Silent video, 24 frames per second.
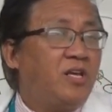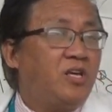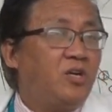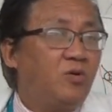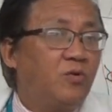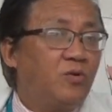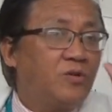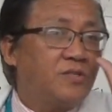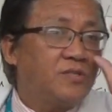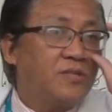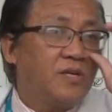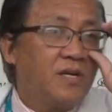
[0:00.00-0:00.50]

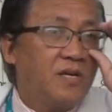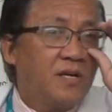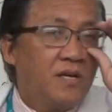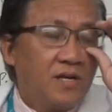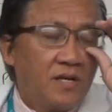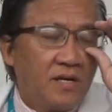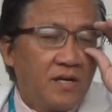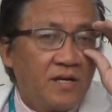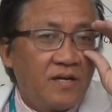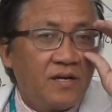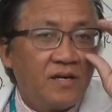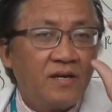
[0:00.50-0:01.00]
use
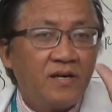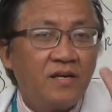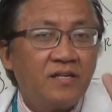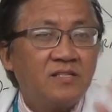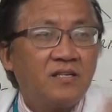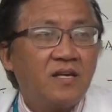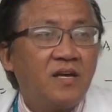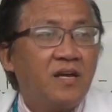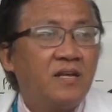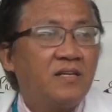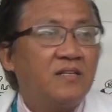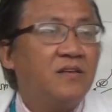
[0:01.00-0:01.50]

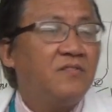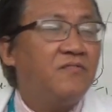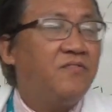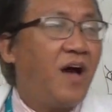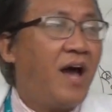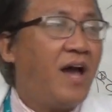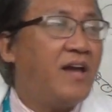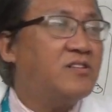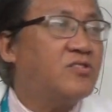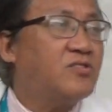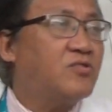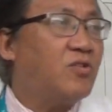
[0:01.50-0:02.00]
is a
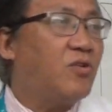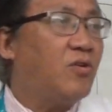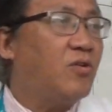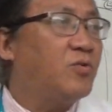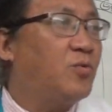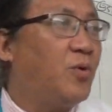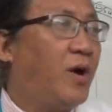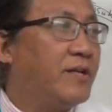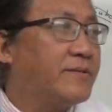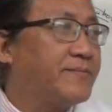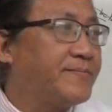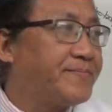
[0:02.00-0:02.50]
device called
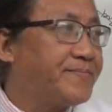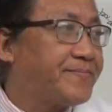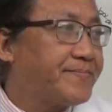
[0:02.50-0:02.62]
what?